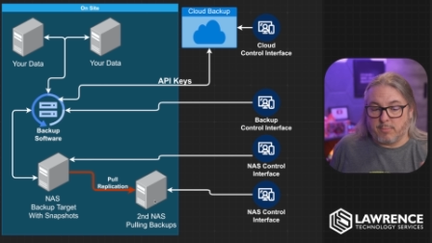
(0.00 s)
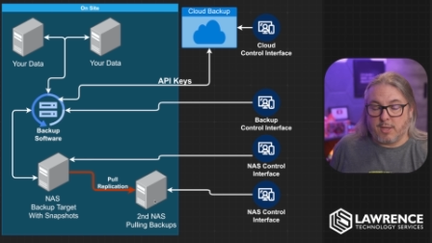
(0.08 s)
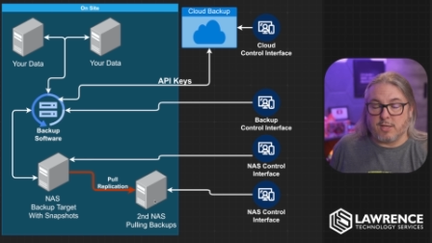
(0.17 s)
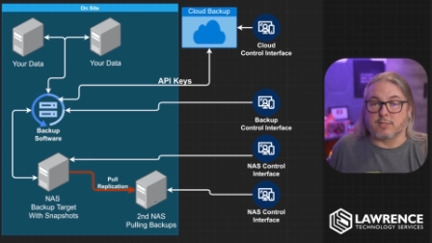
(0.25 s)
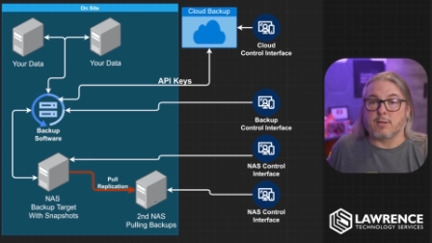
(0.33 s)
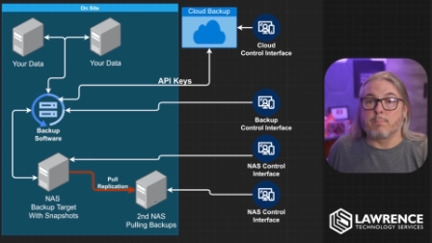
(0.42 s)

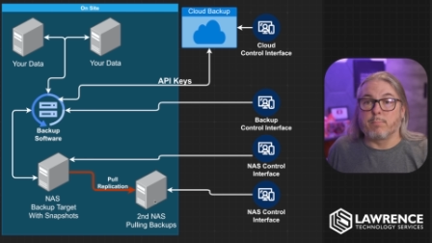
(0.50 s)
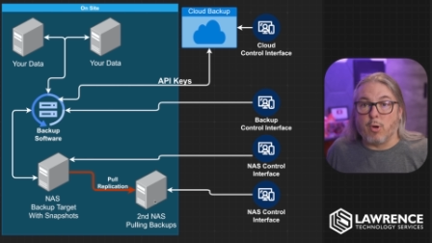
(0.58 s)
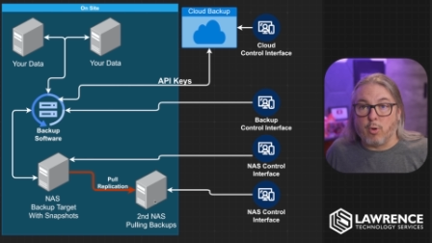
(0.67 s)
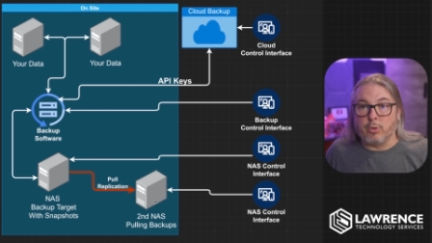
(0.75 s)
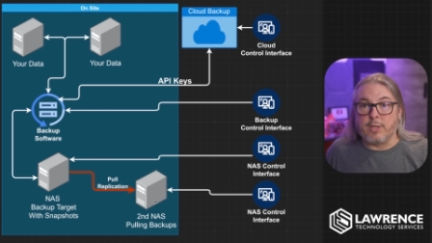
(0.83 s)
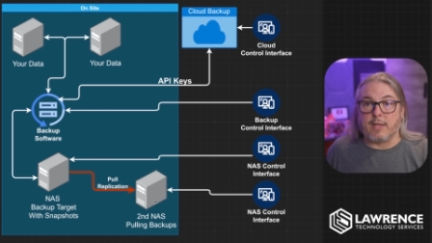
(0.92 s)
is
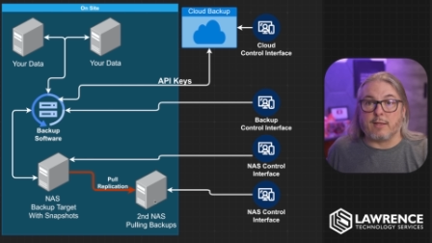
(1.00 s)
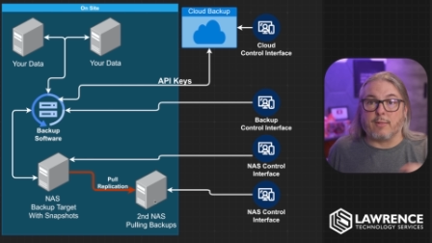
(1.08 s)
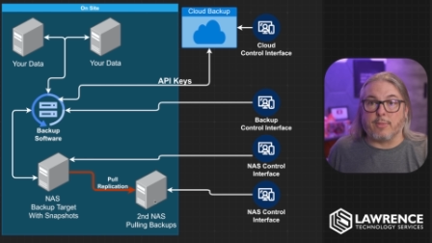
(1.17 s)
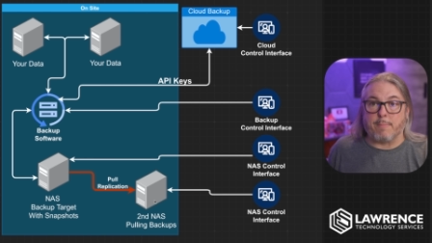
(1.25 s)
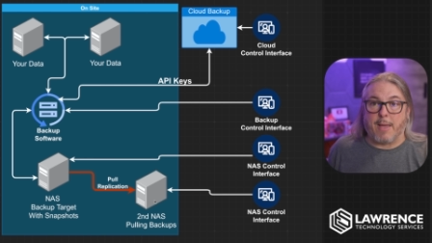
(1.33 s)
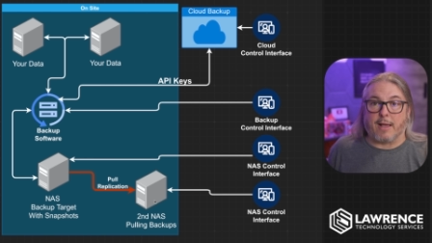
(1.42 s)
pulling
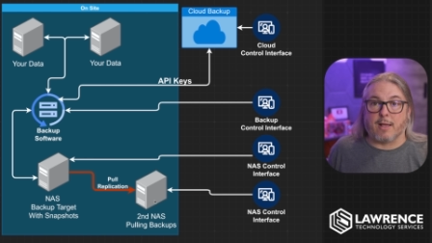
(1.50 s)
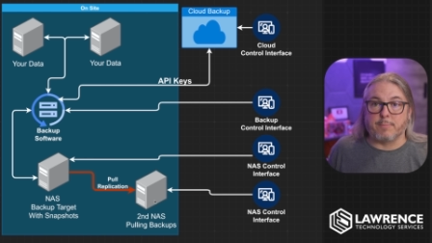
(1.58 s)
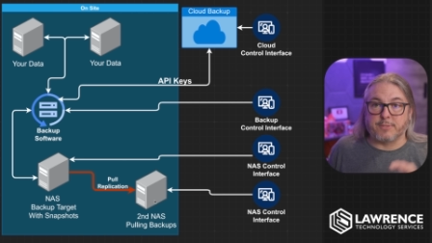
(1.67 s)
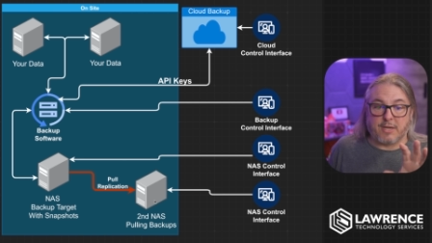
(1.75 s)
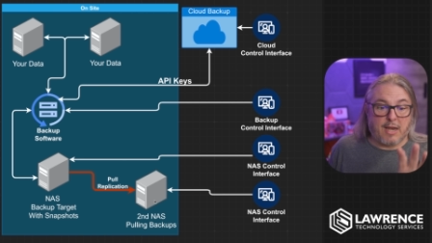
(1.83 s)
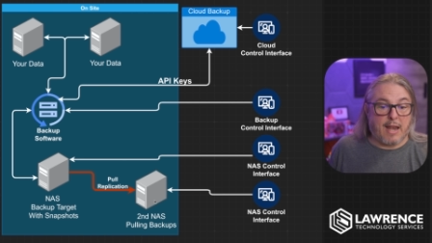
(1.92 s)
the
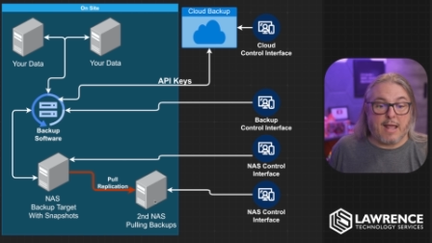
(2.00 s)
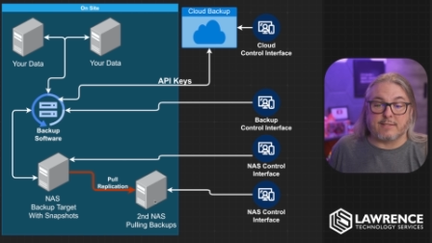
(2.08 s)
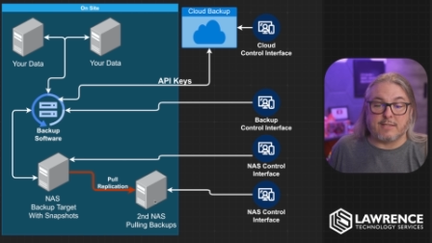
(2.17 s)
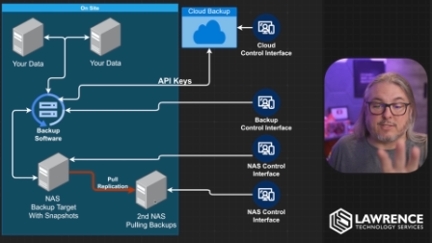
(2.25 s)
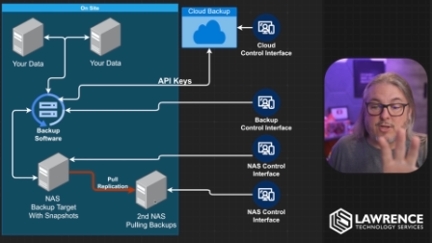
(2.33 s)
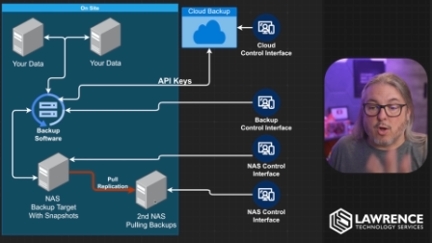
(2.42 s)
backups and it
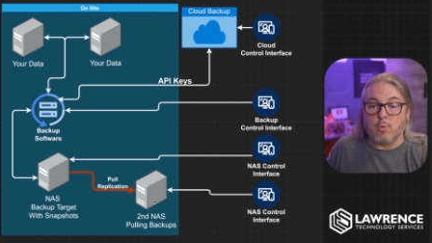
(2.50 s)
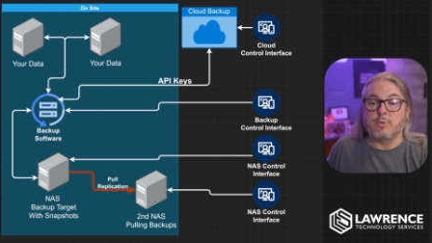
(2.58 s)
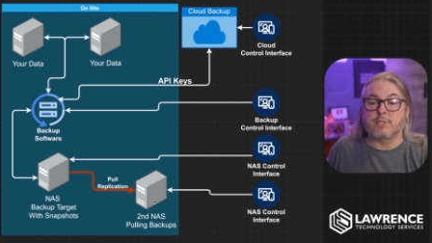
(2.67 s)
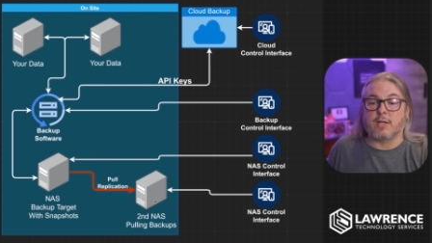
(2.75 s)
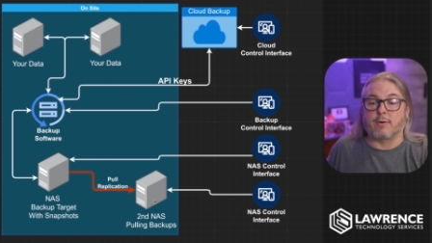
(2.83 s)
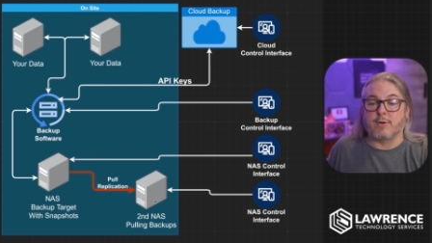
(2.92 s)
has its own
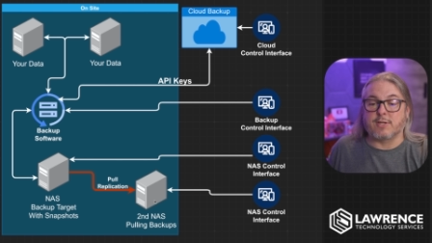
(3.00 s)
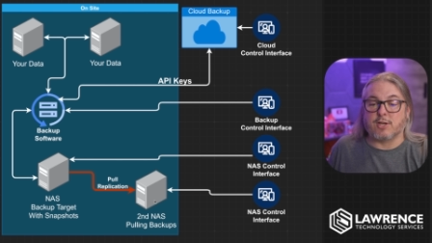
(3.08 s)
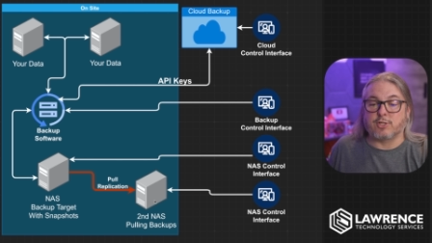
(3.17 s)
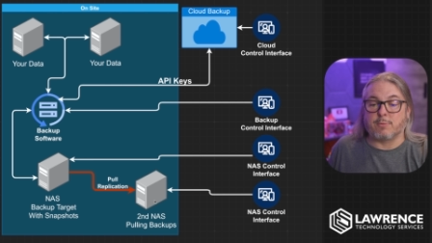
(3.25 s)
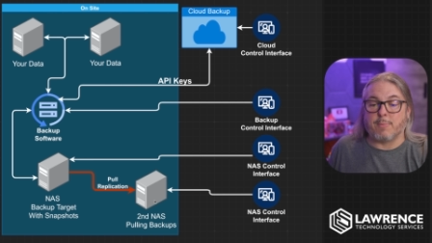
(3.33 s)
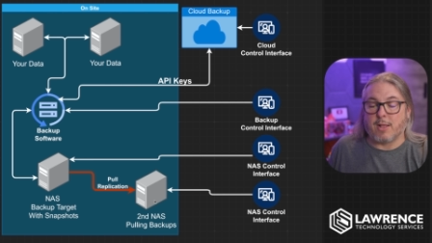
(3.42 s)
set of
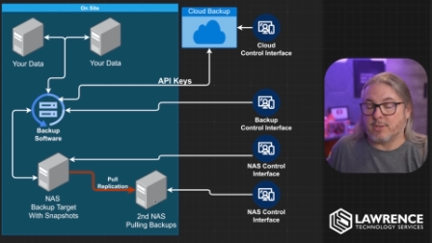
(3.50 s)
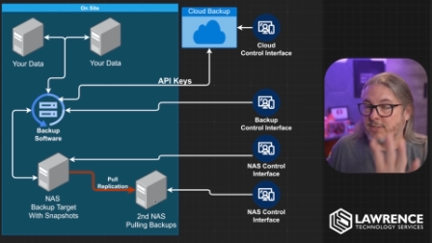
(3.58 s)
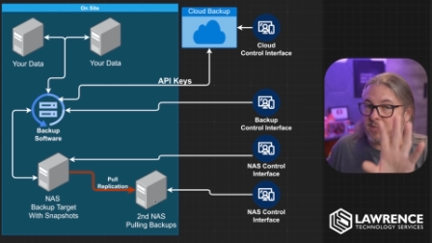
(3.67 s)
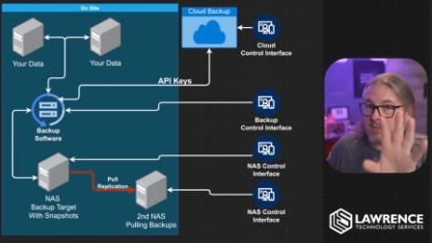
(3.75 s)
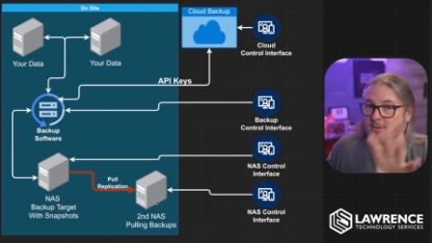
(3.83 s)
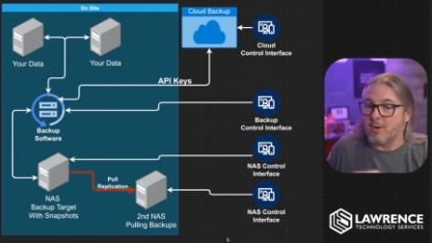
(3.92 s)
retention
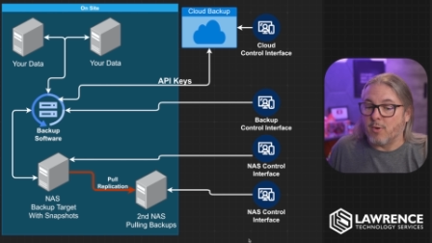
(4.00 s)
policies. And